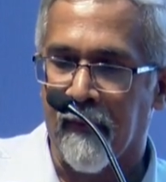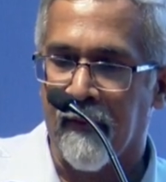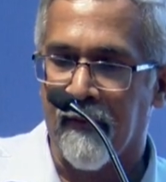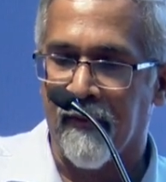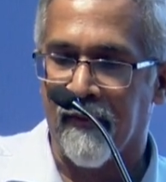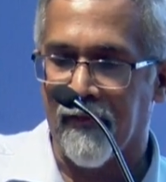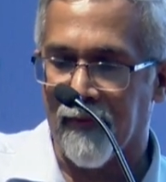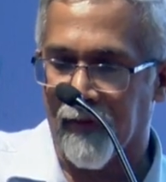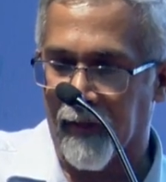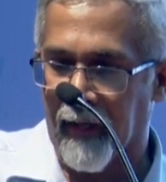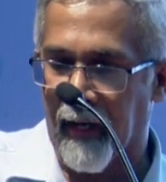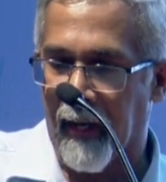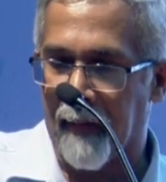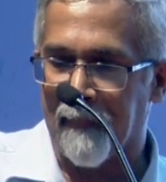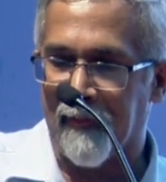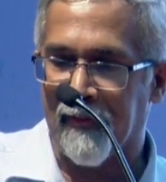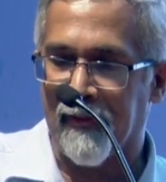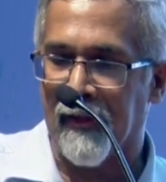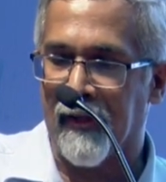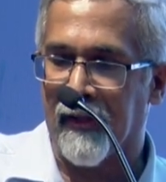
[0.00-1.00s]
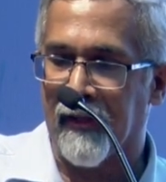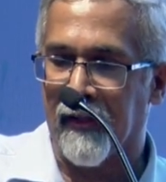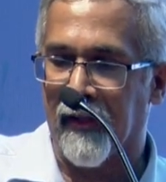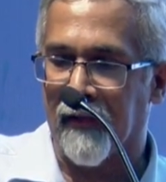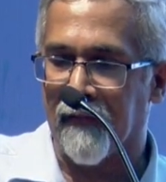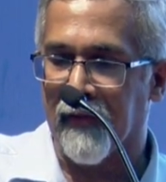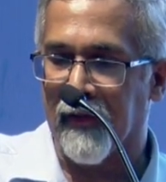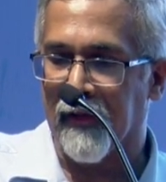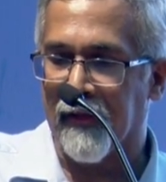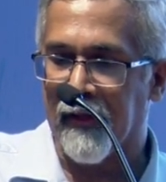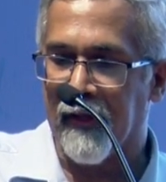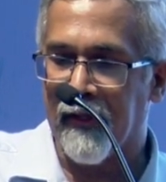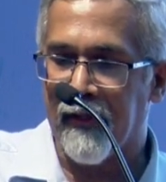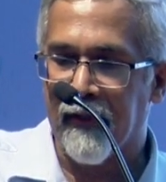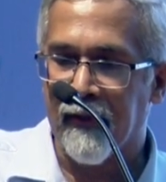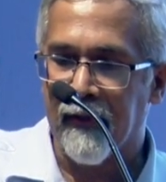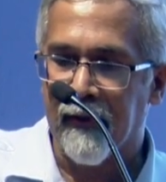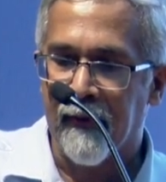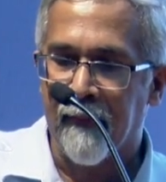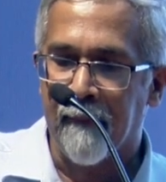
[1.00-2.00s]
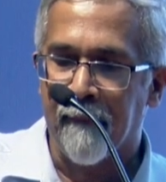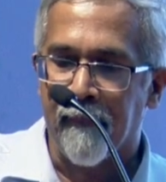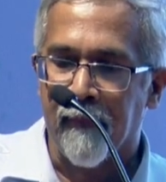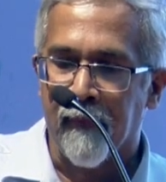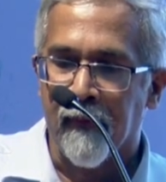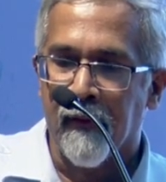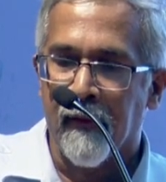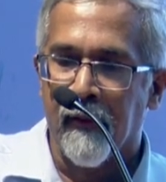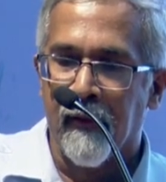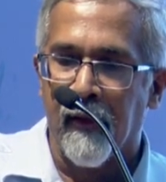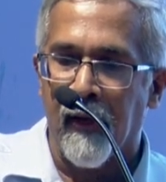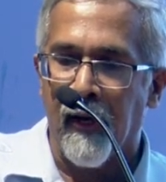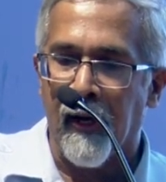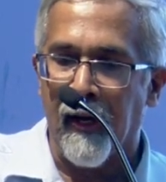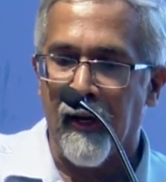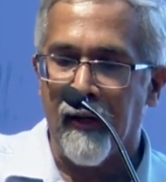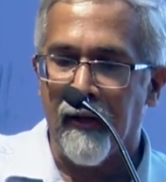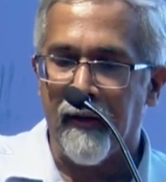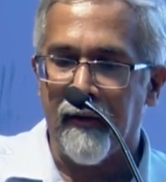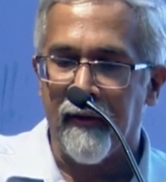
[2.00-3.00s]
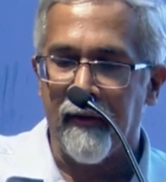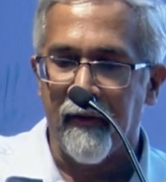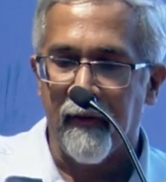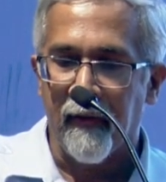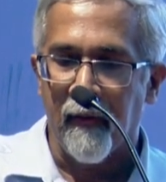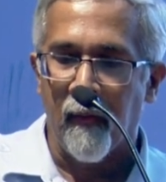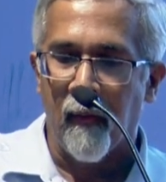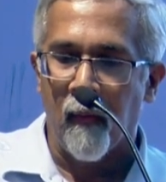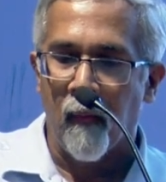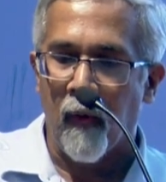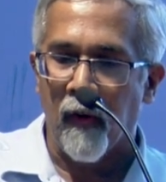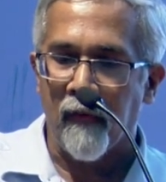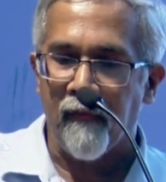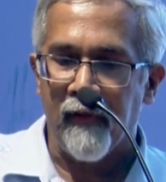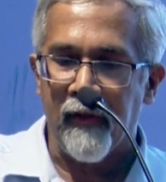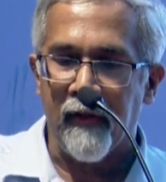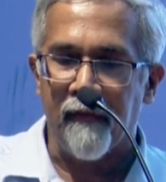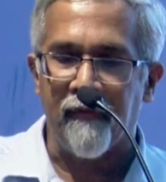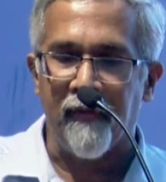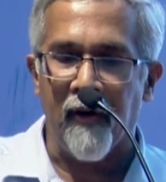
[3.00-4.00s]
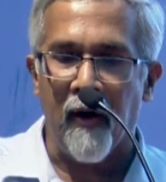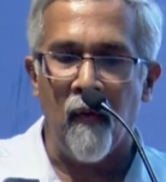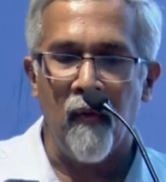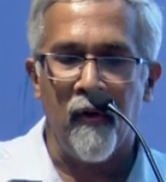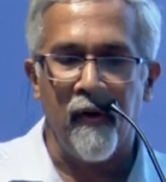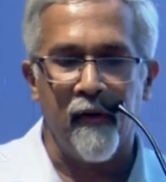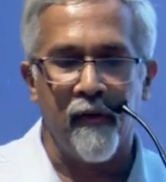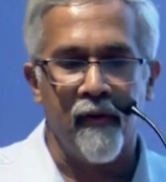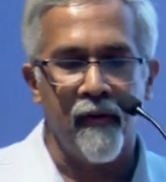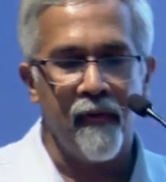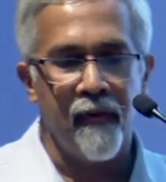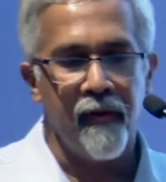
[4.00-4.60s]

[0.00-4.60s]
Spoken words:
This is the clamp study that we did. And what we found,